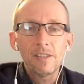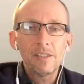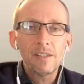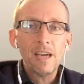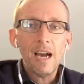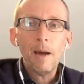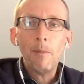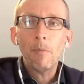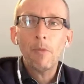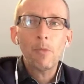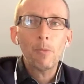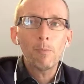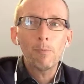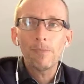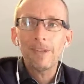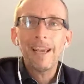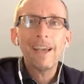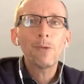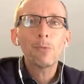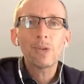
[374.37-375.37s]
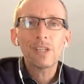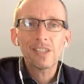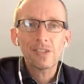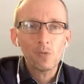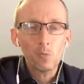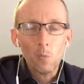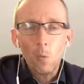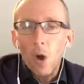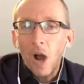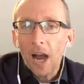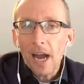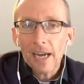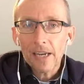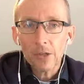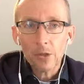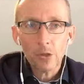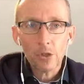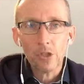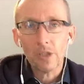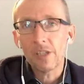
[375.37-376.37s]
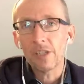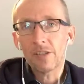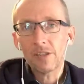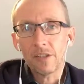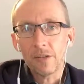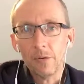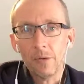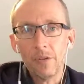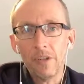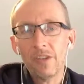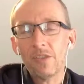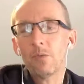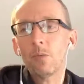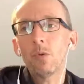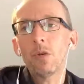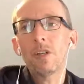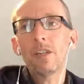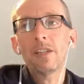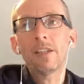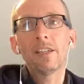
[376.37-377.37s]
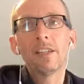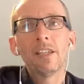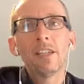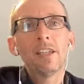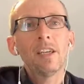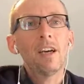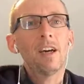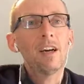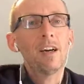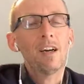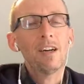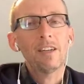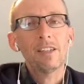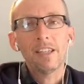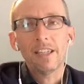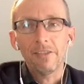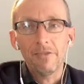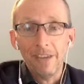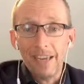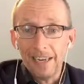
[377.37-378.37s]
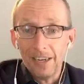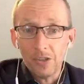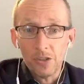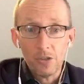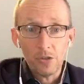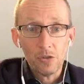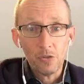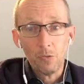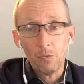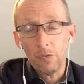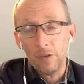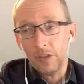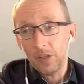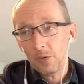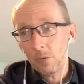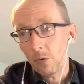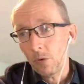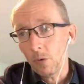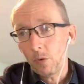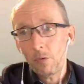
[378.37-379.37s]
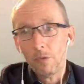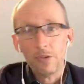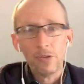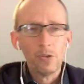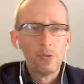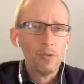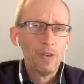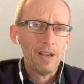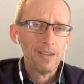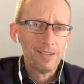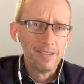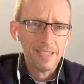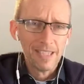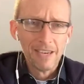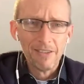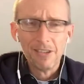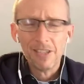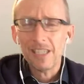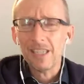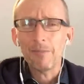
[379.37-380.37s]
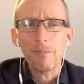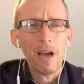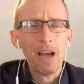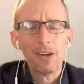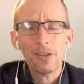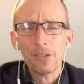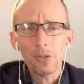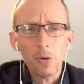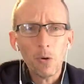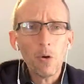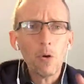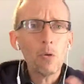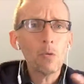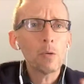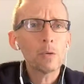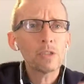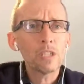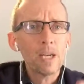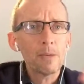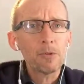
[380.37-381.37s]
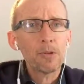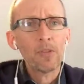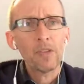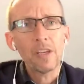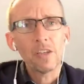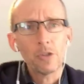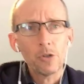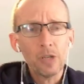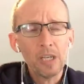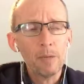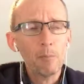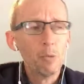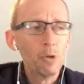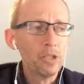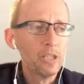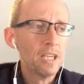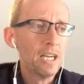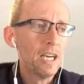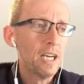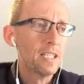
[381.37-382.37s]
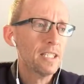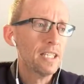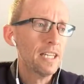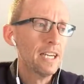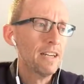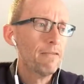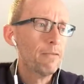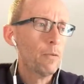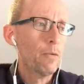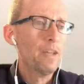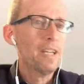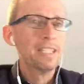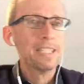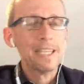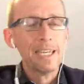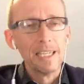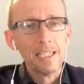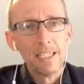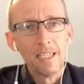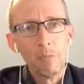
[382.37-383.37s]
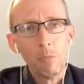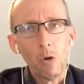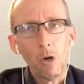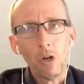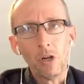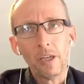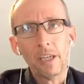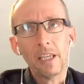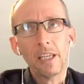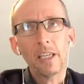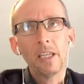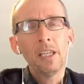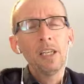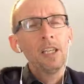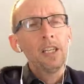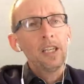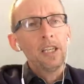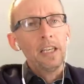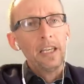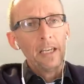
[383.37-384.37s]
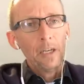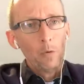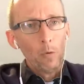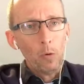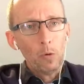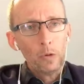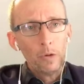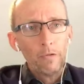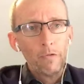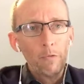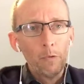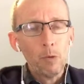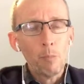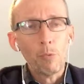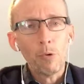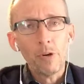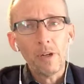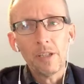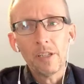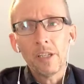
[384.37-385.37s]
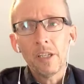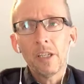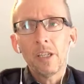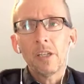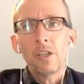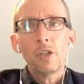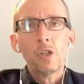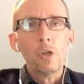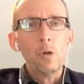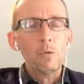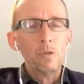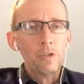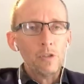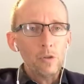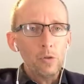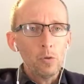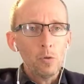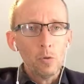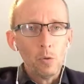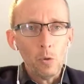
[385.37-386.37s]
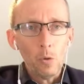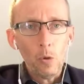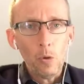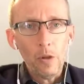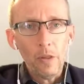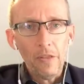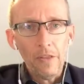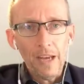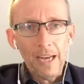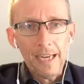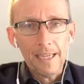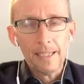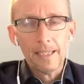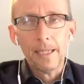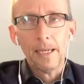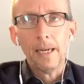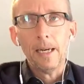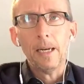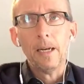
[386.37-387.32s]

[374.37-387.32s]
top 10 reasons why you should consider this one, advantages over this one over the 2017 model, all those types of things you keep putting content out for. That's content marketing. It grows your footprint, shows Google that